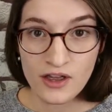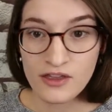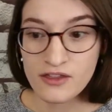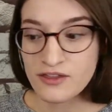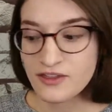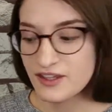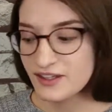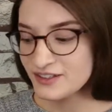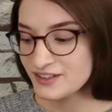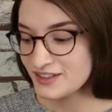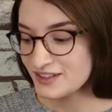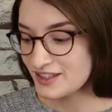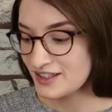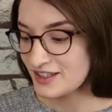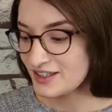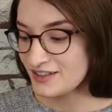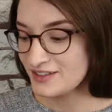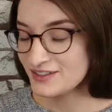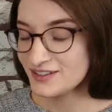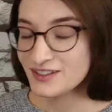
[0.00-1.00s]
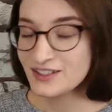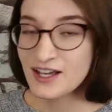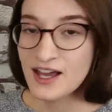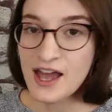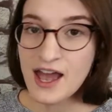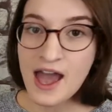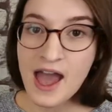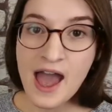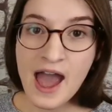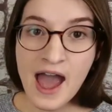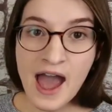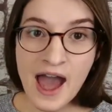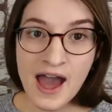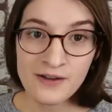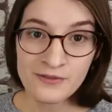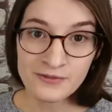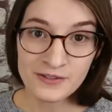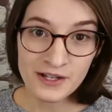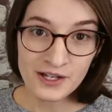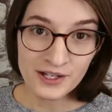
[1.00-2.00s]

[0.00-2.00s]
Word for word: This is half